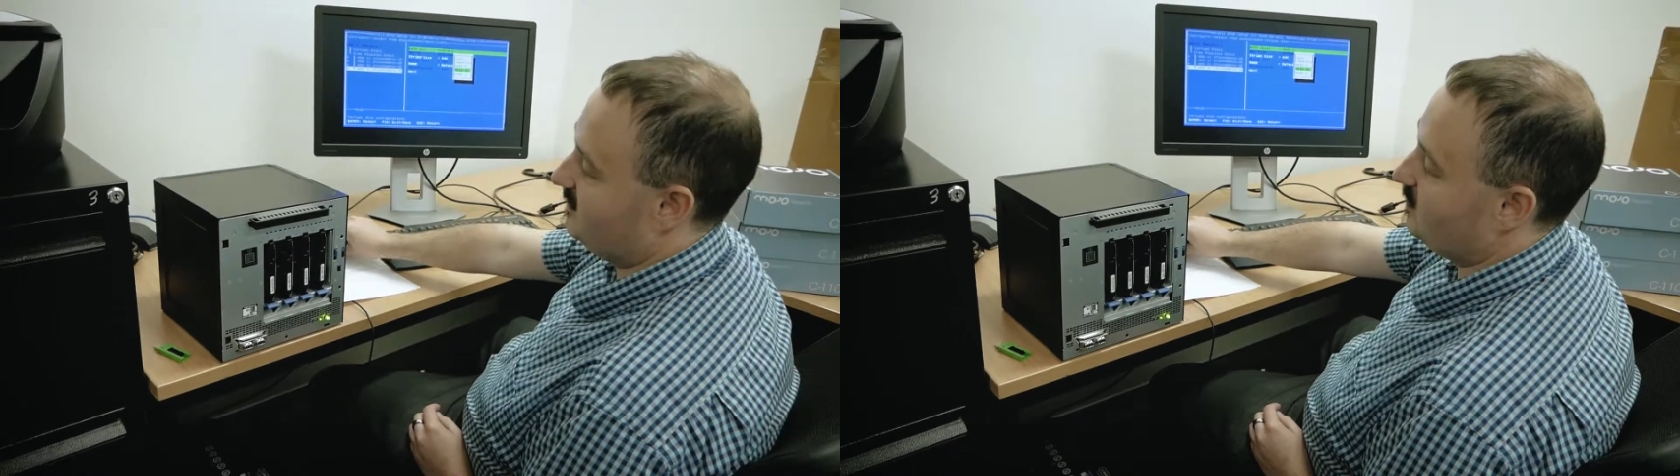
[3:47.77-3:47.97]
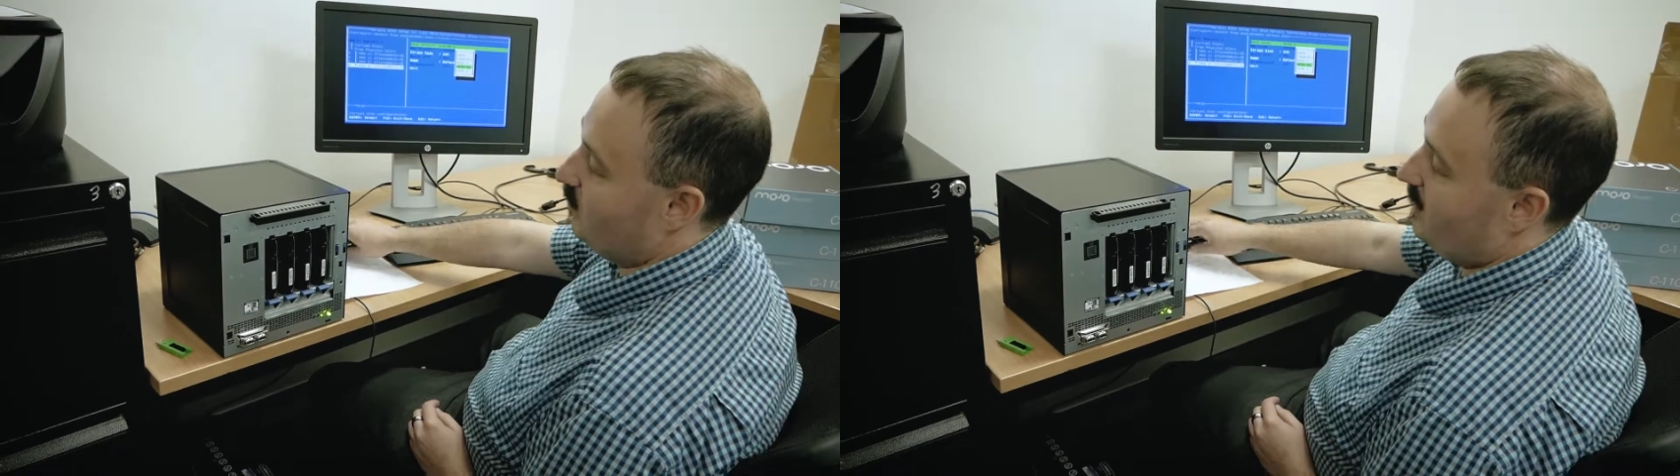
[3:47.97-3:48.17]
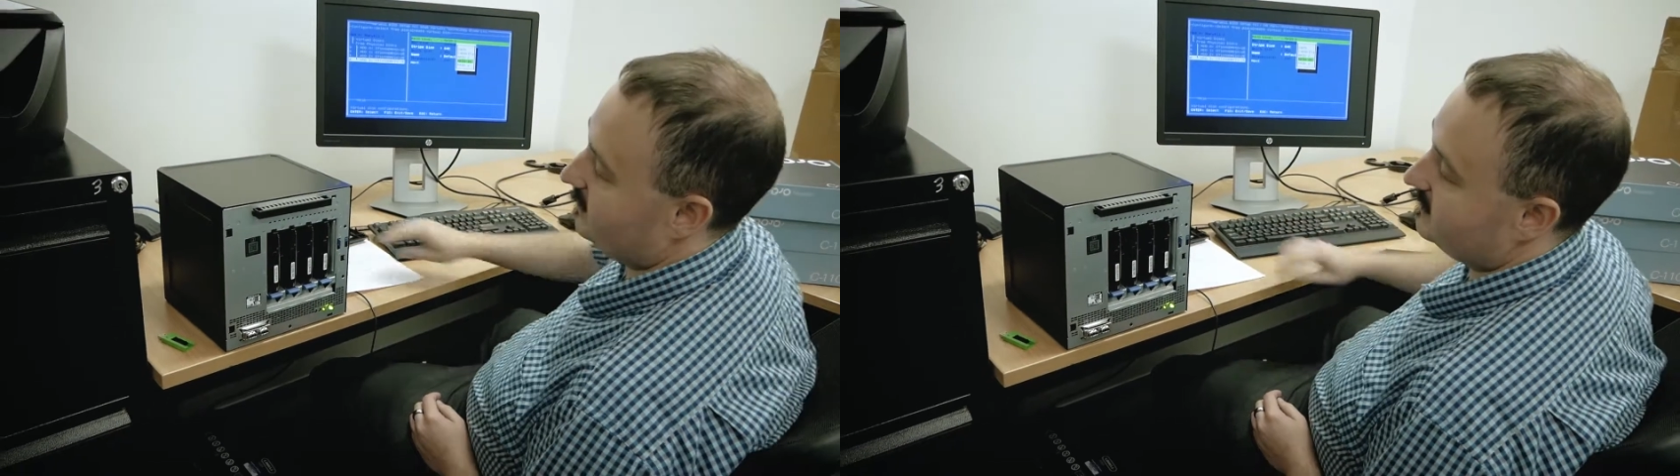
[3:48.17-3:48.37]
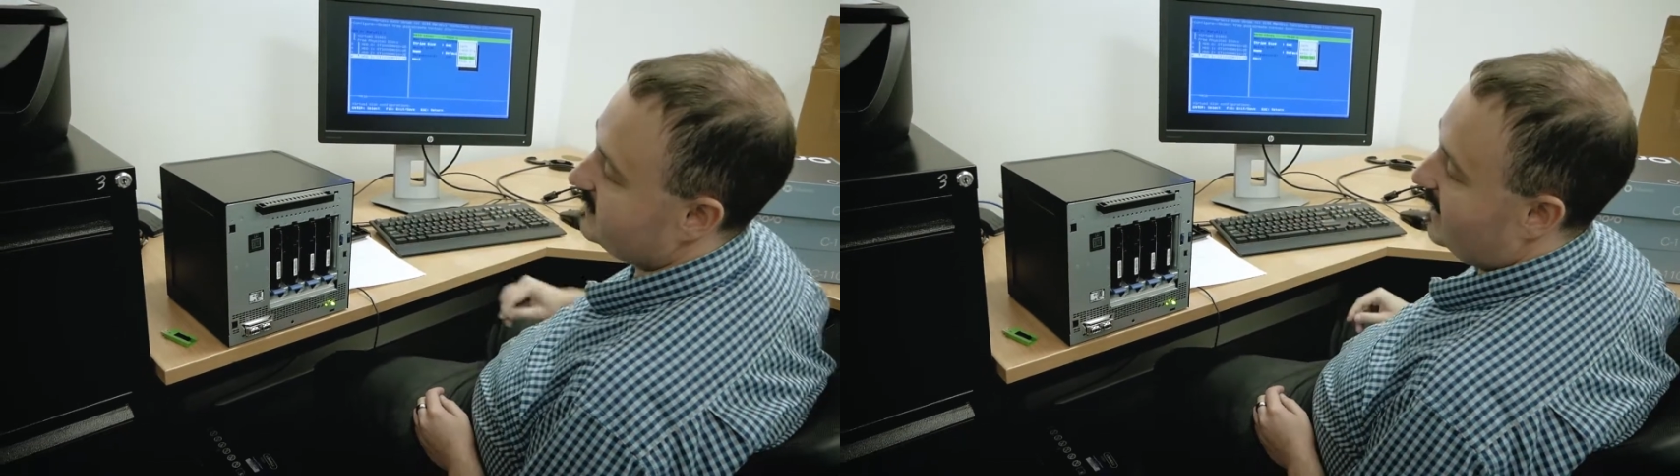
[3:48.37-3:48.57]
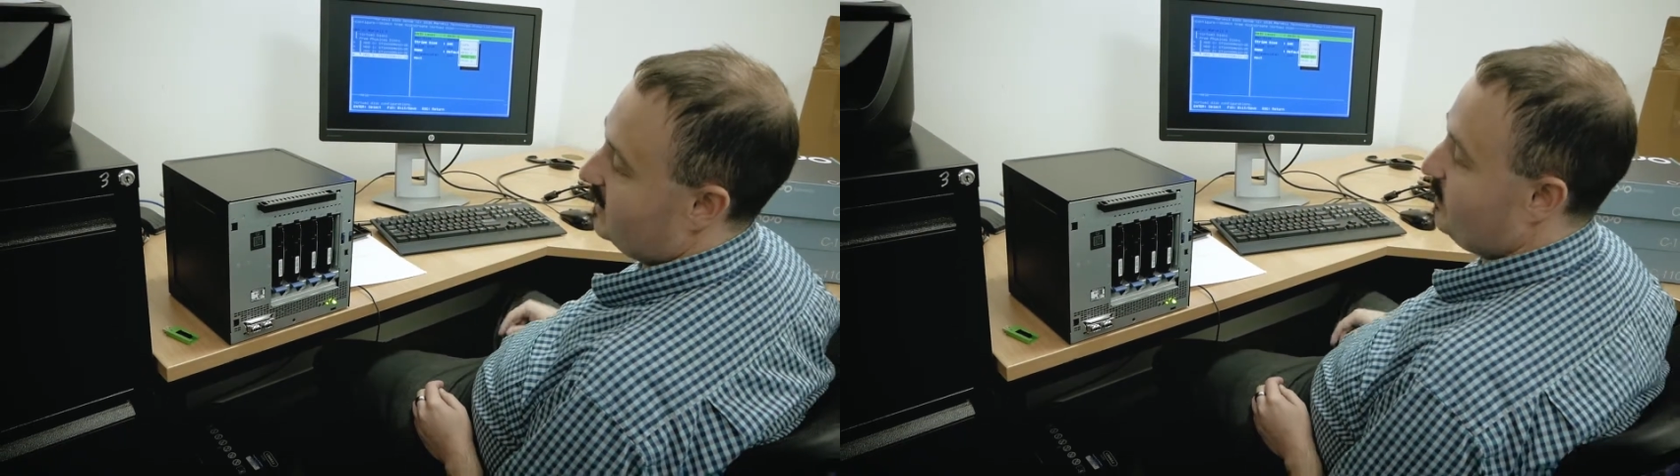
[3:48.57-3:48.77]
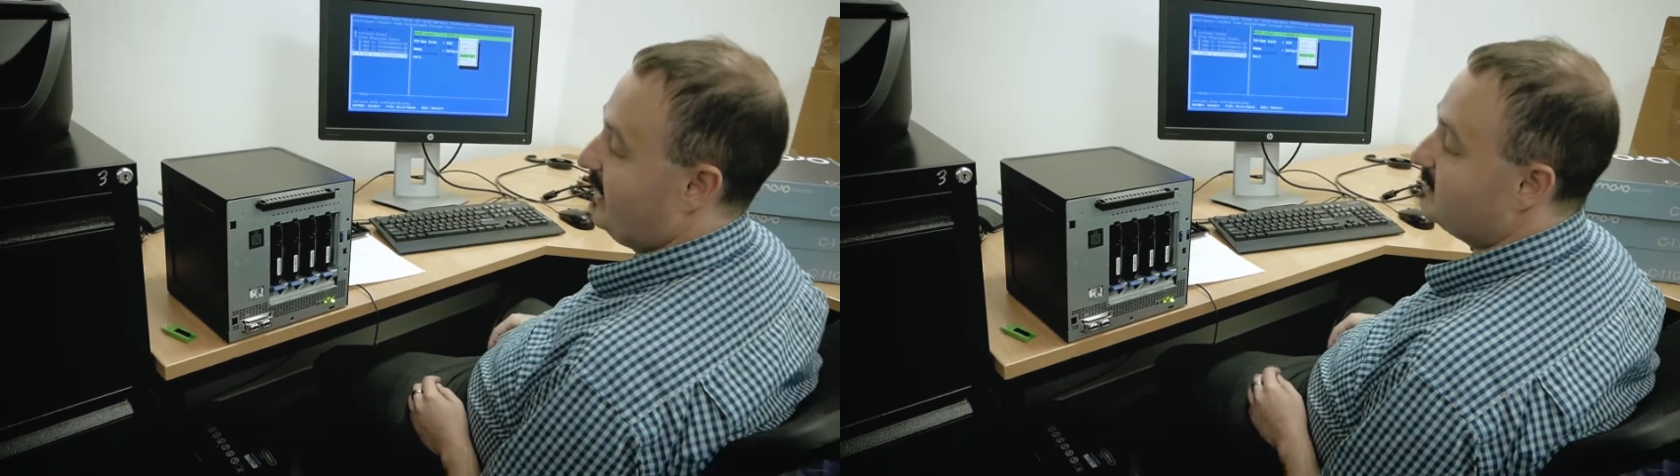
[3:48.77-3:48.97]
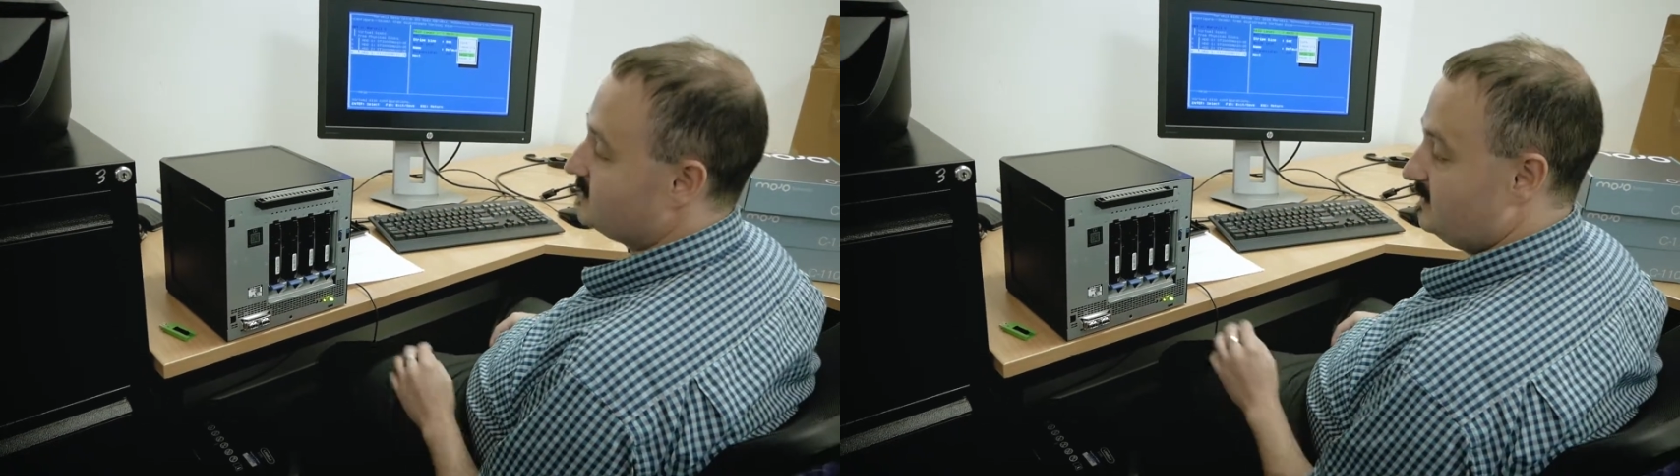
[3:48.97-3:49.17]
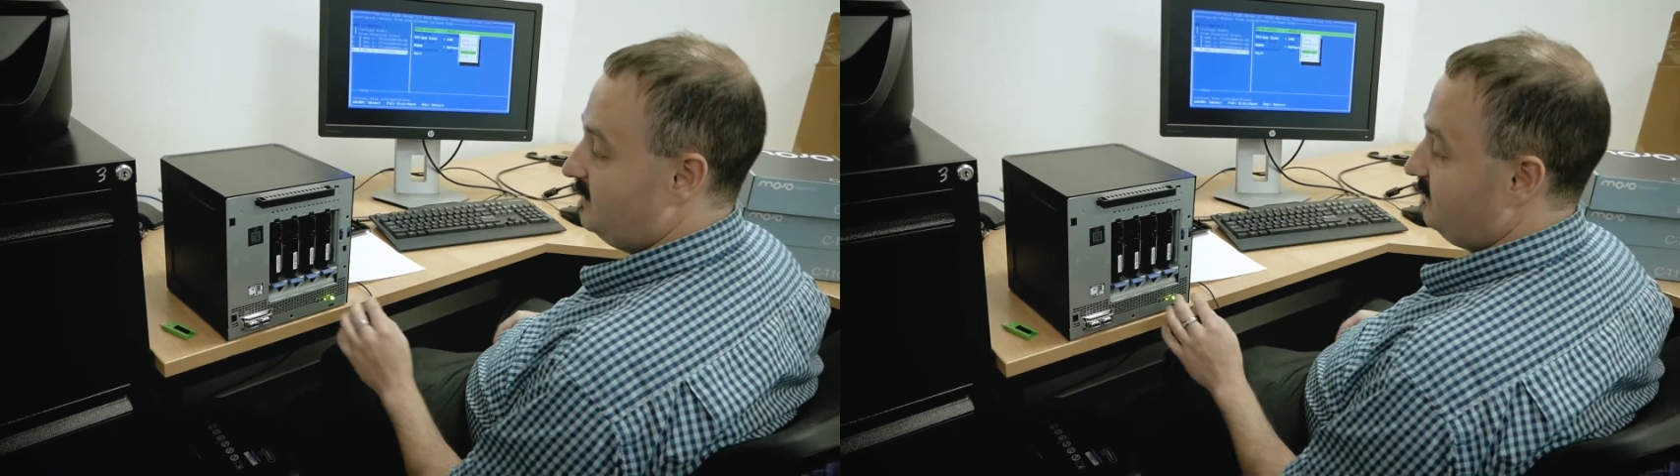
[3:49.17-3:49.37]
So when a
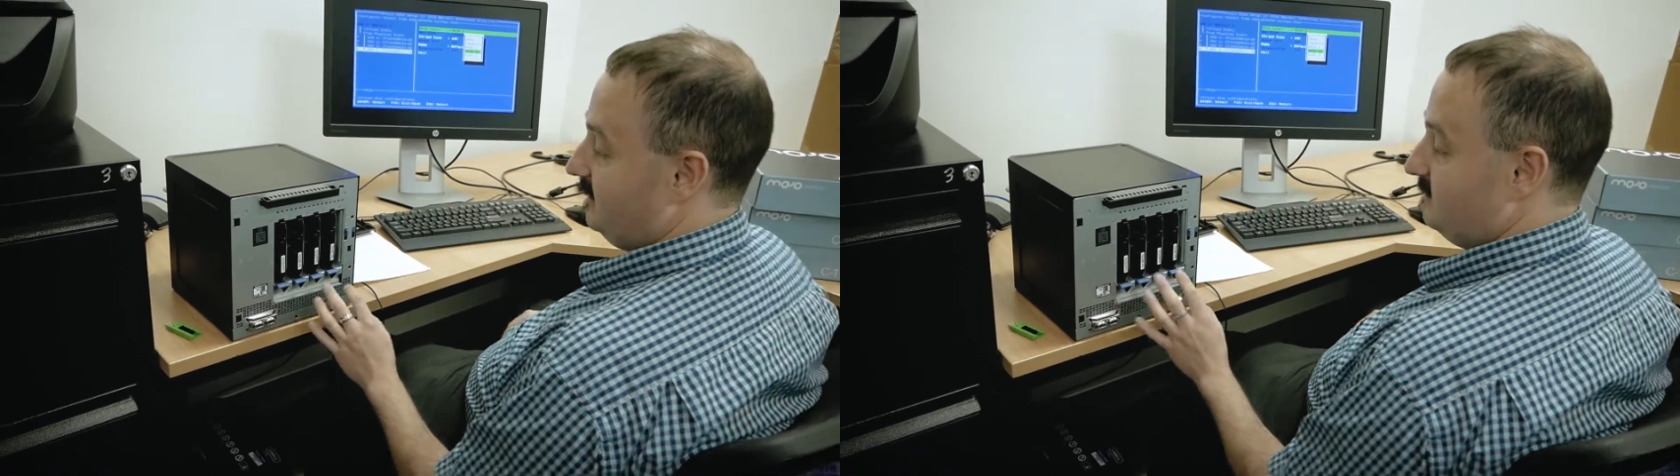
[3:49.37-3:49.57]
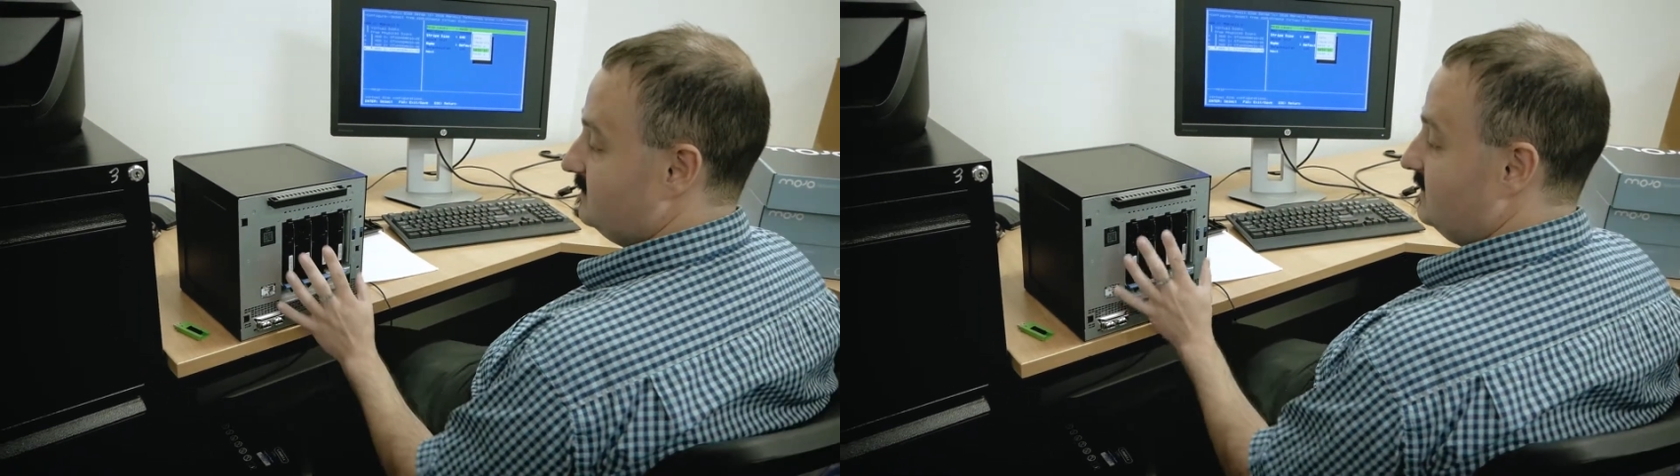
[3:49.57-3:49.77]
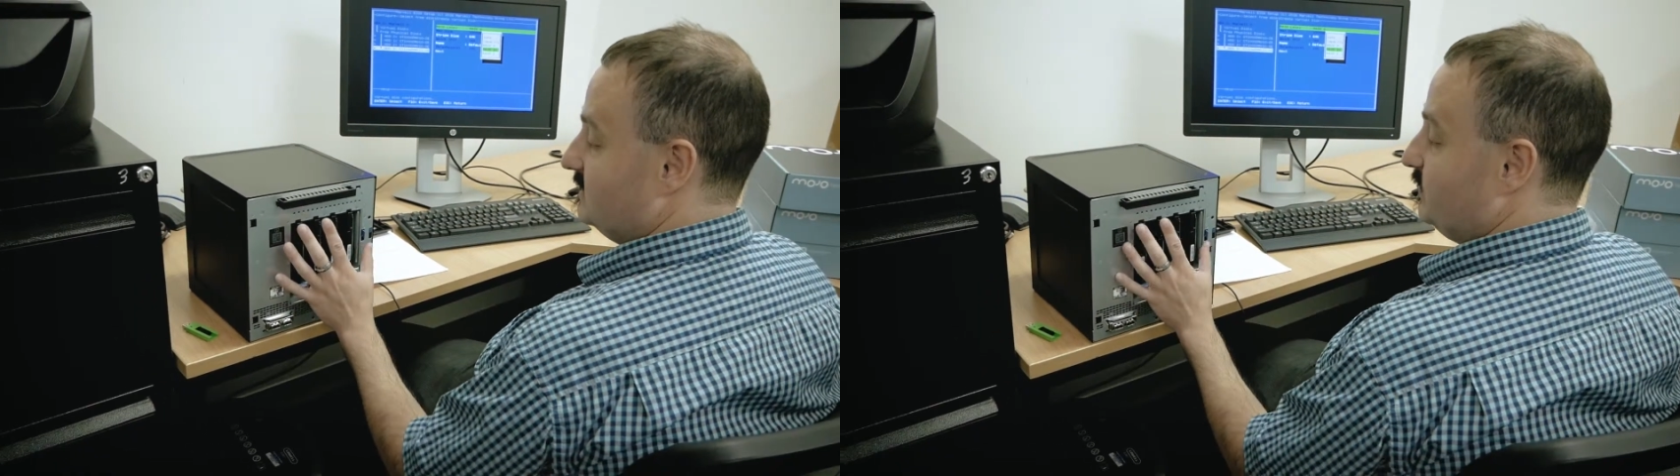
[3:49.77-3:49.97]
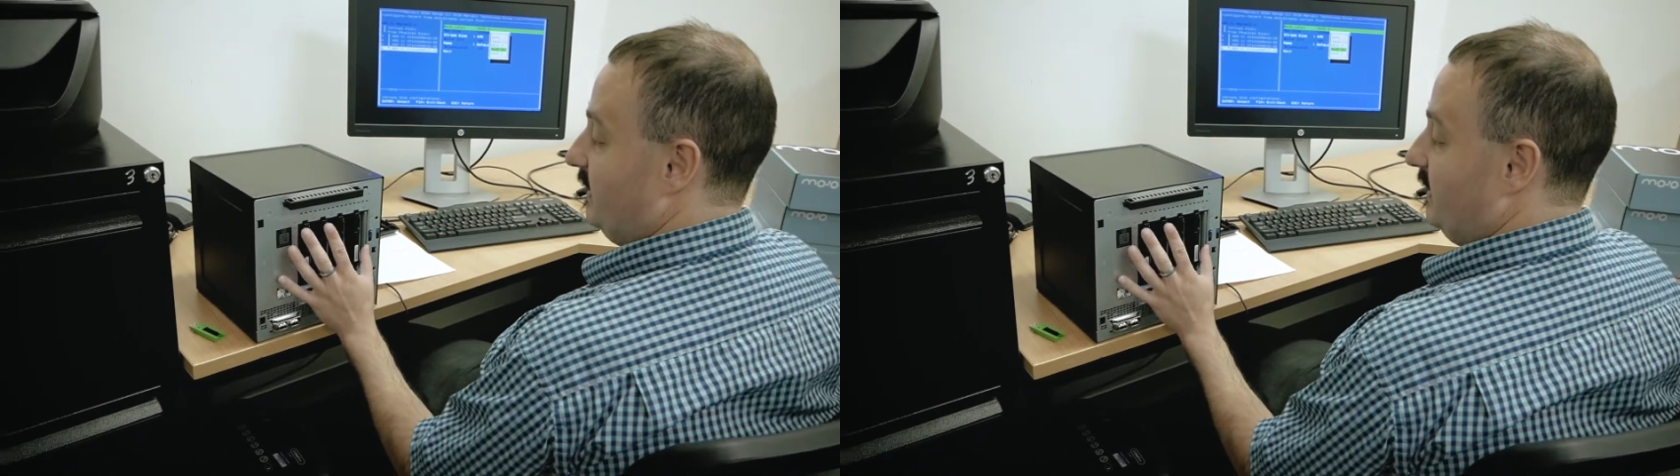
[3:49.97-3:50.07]
database or anything is